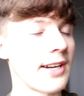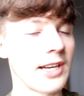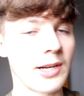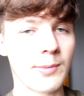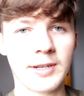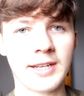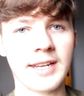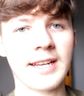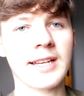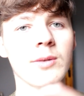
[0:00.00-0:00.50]
kind
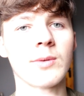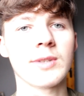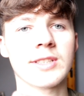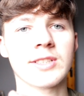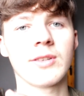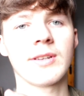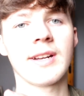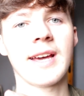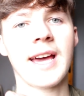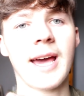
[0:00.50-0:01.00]
of predict
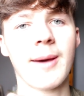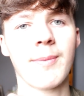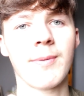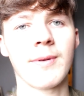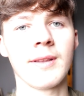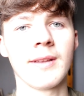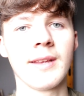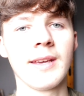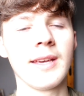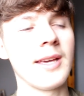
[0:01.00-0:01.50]
what's going to
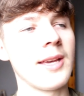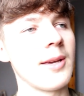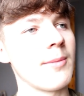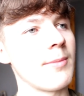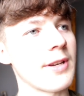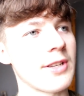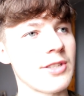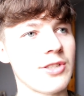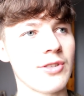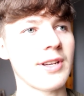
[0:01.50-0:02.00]
happen,
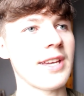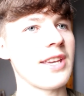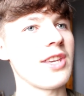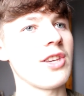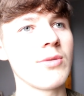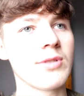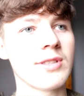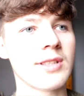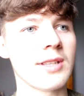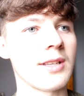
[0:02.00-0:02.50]
because you get
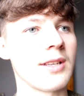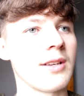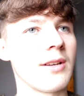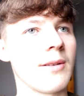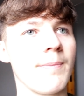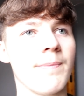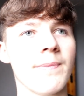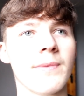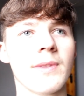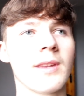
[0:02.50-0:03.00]
used
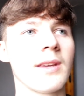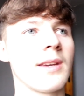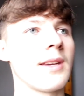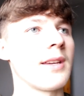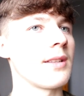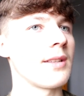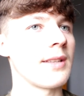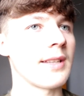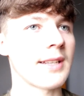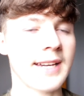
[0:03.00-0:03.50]
to
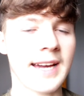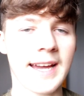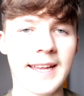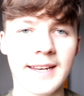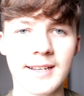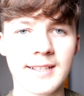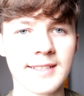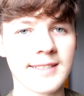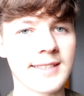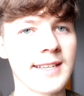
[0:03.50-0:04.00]
the
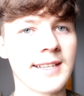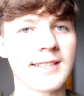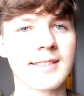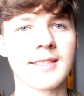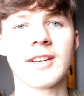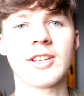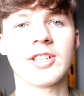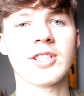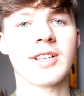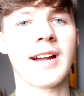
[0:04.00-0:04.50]
candlesticks
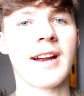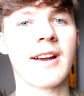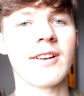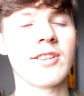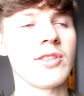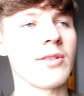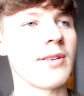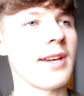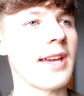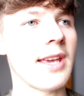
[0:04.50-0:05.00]
on the
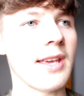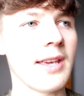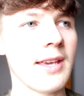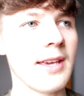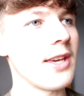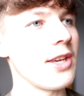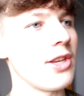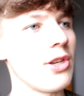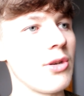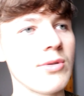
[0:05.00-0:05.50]
chart. You get
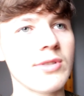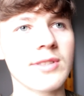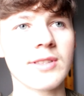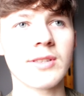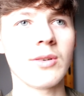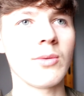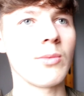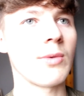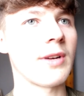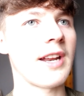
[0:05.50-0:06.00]
used
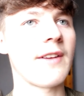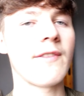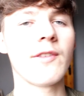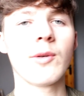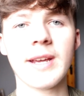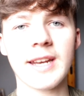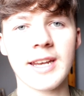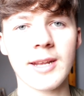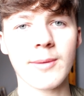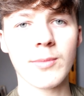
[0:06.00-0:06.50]
to whatever
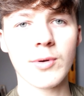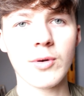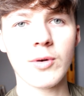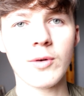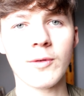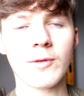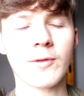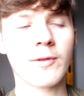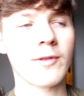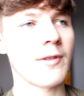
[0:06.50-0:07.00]
way they
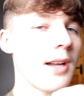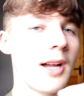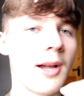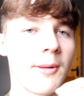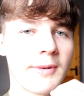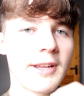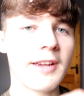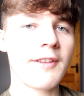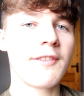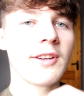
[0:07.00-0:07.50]
move.
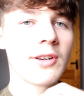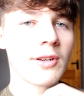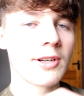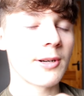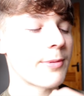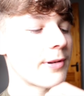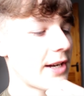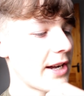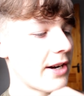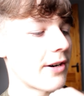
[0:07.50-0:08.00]
I'm definitely
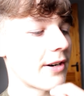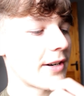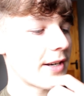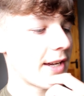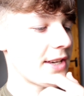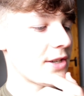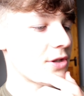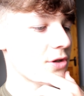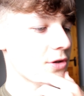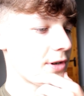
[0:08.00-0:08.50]
going to
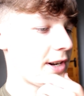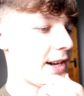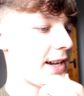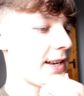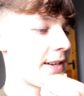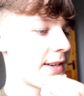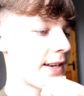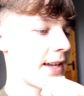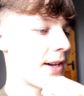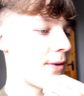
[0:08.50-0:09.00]
prioritize
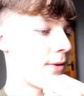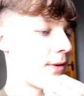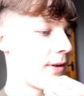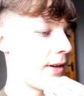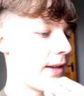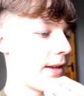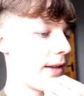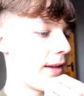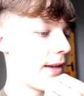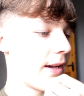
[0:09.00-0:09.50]
trading now.
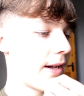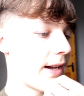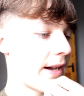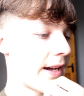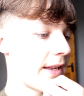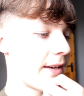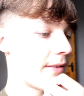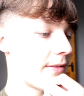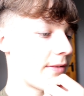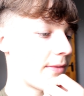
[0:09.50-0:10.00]

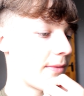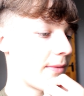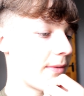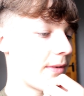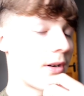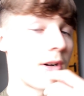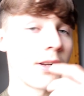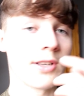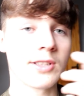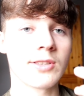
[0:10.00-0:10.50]
And
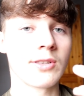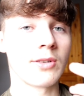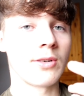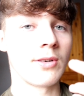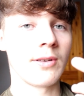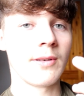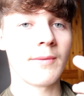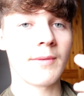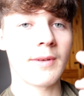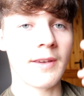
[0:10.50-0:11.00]

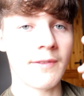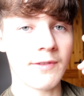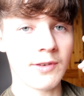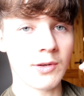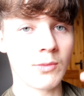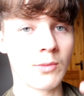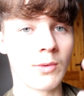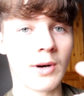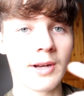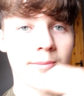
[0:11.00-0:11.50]
also, if
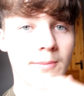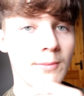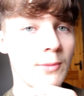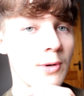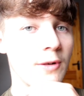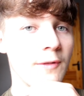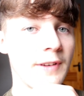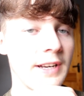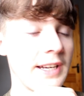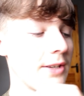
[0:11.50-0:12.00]
you want
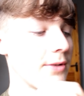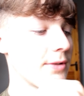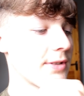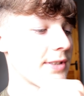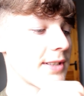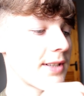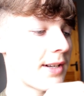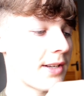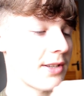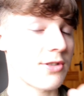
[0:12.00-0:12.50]
more
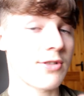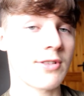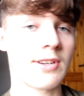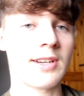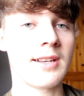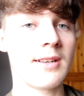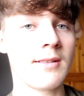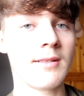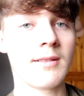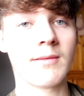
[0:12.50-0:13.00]
videos on
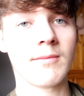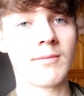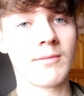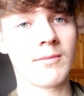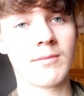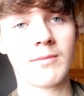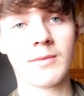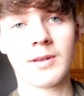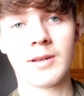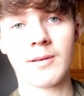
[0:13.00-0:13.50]
trading,
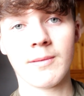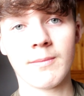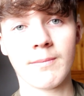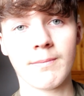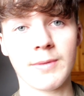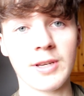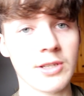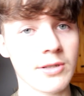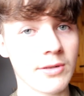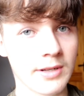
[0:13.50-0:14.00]

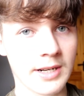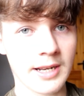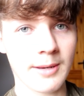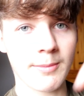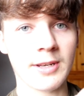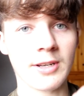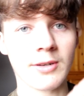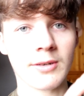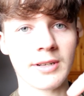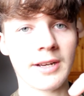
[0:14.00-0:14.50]
be sure to
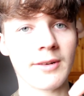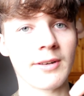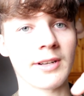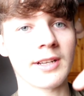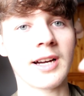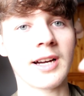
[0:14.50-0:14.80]
let me know down in the